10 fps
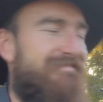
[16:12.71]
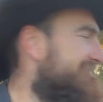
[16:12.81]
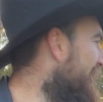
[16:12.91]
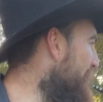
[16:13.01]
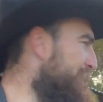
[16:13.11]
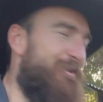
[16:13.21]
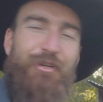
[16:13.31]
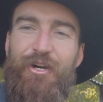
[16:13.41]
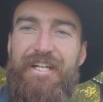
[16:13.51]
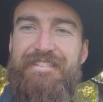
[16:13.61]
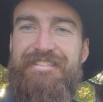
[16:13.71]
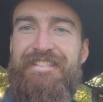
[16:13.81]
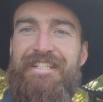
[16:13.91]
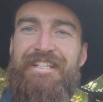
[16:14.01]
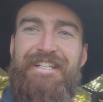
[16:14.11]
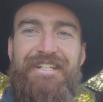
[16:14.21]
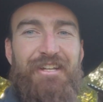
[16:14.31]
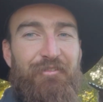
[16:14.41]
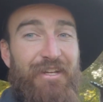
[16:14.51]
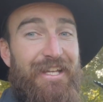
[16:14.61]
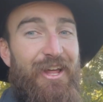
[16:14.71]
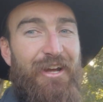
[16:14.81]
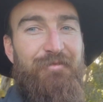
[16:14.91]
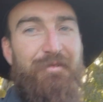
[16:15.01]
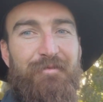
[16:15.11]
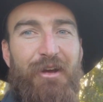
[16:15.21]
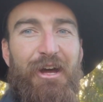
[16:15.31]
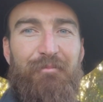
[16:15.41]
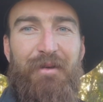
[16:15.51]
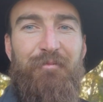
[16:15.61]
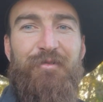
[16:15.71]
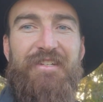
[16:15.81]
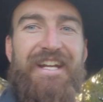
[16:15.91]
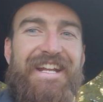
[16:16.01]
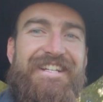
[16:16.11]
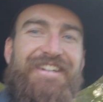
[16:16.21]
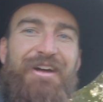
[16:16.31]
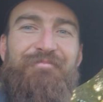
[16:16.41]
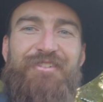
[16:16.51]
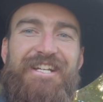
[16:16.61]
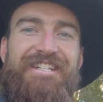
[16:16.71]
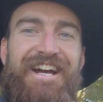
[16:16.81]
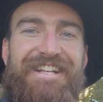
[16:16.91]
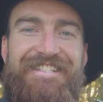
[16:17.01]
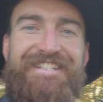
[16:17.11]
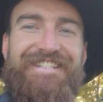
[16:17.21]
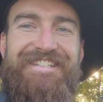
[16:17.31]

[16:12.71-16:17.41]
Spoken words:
Hope you enjoyed. Don't forget to like and subscribe, and we'll see you next time. Cheers, guys.